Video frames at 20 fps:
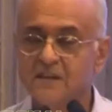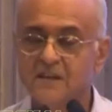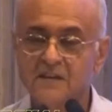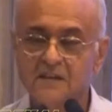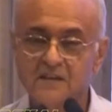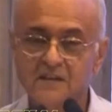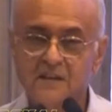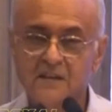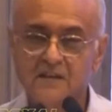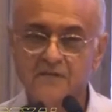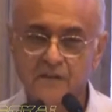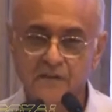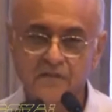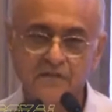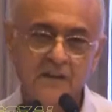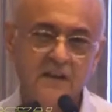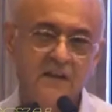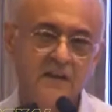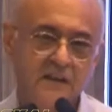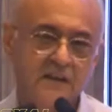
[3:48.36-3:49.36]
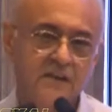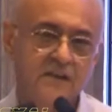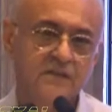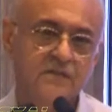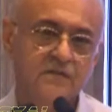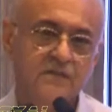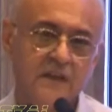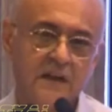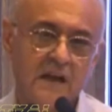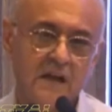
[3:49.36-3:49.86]
that in 15
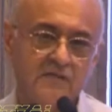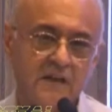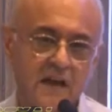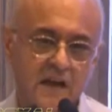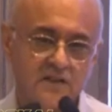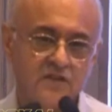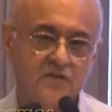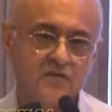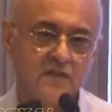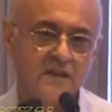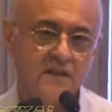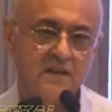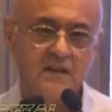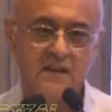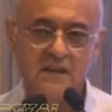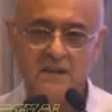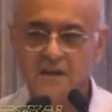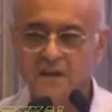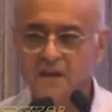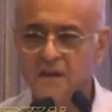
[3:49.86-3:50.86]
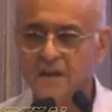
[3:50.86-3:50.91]
years we have actually